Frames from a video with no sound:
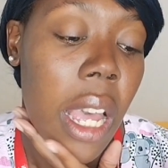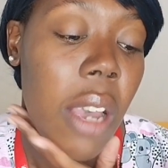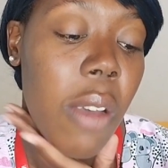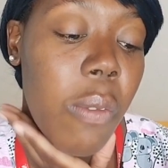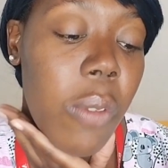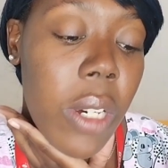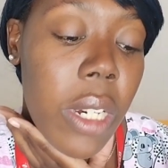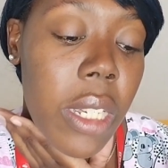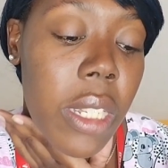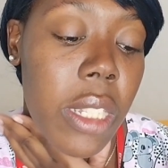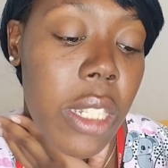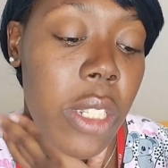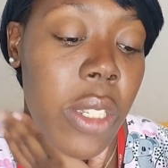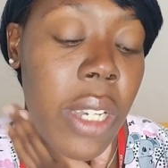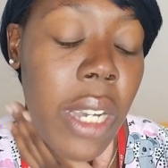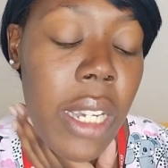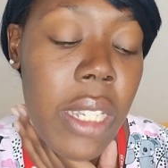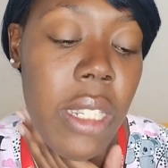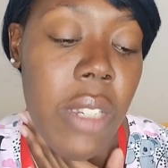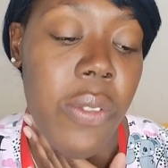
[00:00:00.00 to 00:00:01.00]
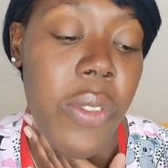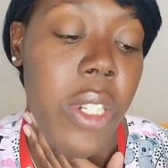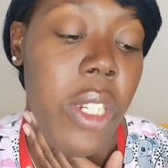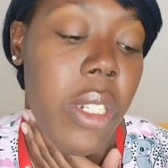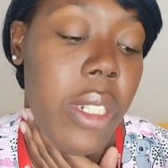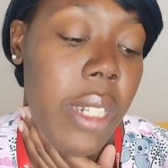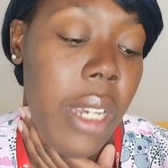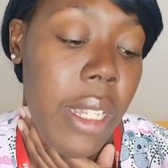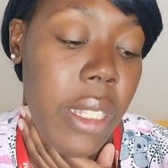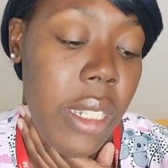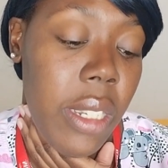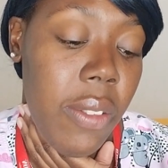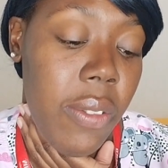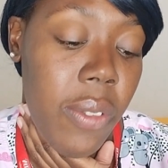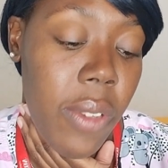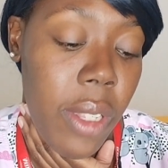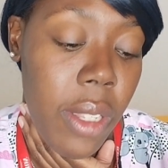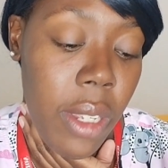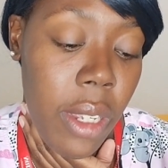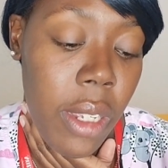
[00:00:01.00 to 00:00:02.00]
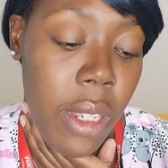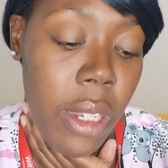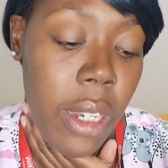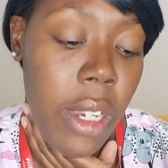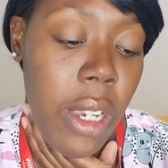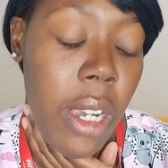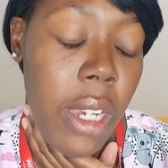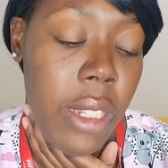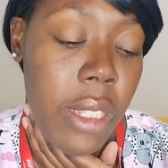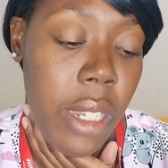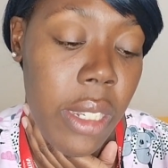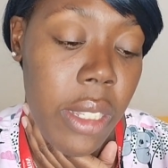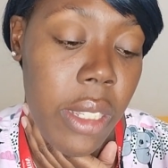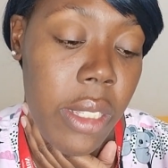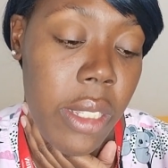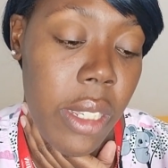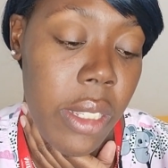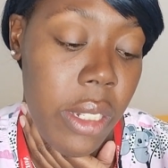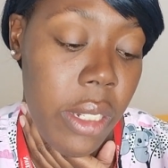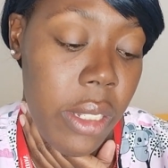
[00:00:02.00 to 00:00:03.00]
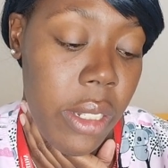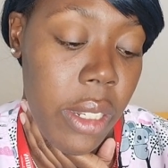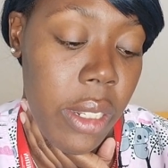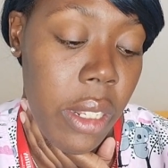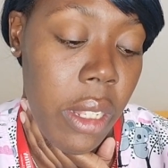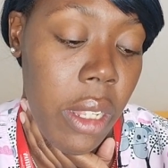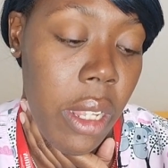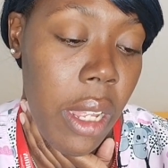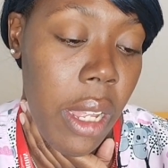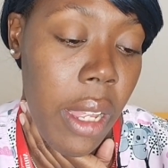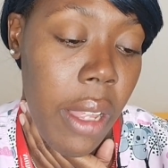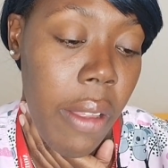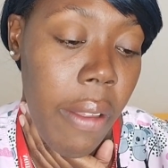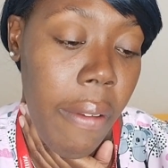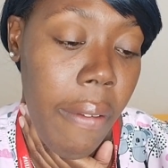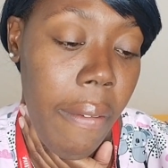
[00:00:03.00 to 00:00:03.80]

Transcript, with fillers: very you guys are very touchy feeling you guys like to touch each other a lot